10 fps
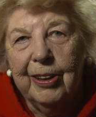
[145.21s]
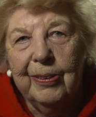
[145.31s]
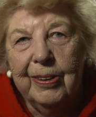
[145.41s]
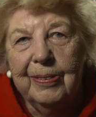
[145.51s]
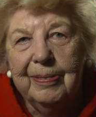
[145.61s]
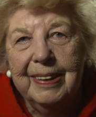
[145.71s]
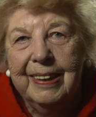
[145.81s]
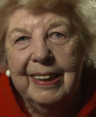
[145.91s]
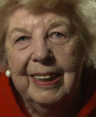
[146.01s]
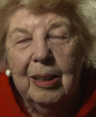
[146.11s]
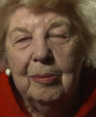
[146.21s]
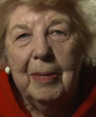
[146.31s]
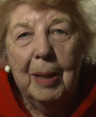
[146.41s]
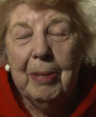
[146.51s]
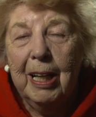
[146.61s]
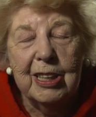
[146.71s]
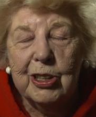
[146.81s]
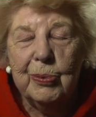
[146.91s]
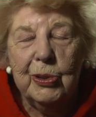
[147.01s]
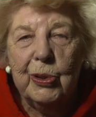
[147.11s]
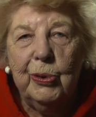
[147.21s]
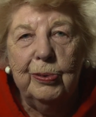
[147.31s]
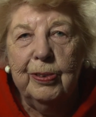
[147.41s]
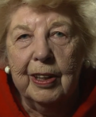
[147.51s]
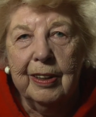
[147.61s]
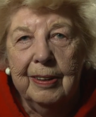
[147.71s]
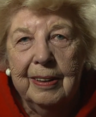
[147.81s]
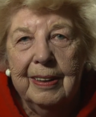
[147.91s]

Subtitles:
you know? My balance was awful.